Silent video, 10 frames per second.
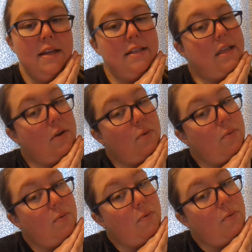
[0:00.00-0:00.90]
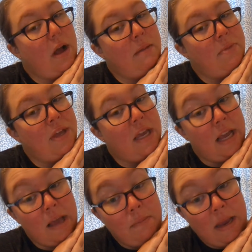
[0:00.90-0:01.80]
So I'm
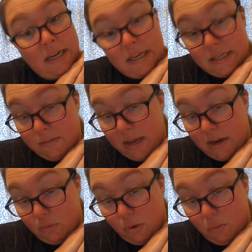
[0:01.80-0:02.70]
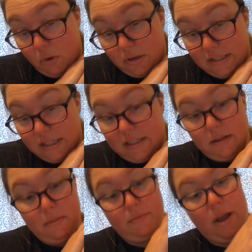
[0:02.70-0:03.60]
thinking I may need to make a reward
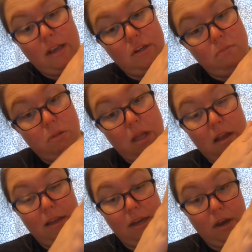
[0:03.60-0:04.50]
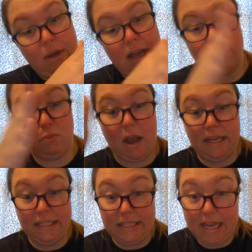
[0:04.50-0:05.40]
system. If I do, X, Y,
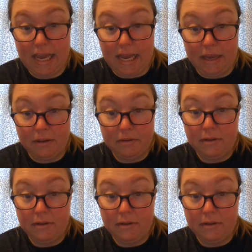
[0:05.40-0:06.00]
and Z,